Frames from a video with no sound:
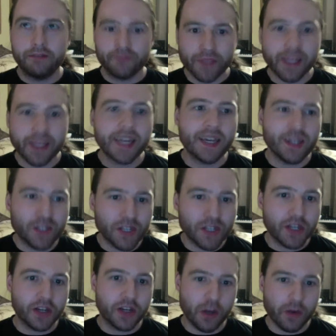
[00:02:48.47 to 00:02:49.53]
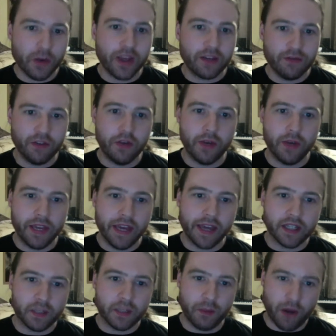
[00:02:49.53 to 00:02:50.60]
easier going viewing
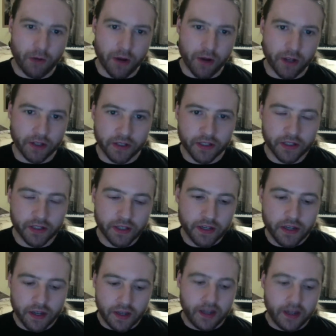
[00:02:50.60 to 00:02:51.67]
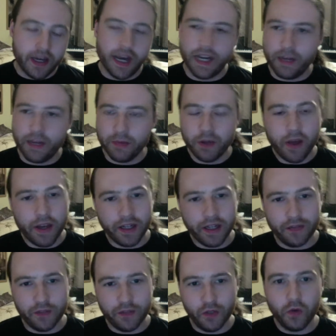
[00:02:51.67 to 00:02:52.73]
experience. And I'm kind
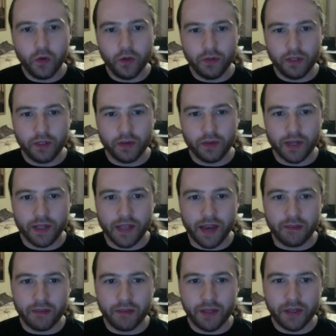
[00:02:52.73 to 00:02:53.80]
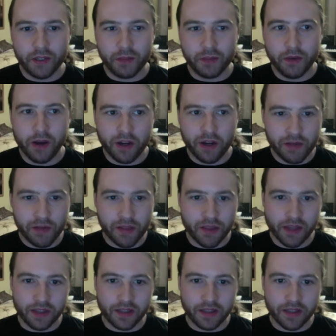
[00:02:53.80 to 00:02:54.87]
of torn between that, because part of me
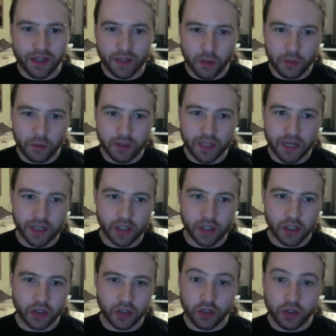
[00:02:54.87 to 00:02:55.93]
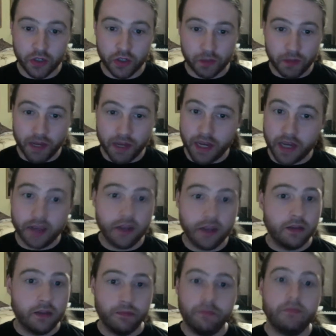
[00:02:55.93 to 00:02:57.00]
thinks this update should just be
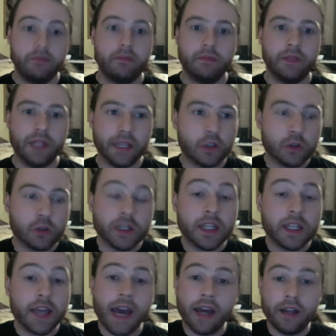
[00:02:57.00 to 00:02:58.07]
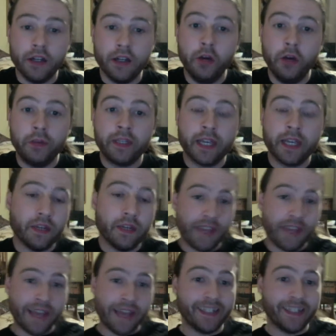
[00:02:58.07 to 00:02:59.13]
literally that, an update of
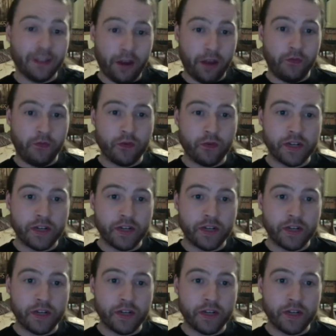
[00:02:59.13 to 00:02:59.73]
the edit that I've already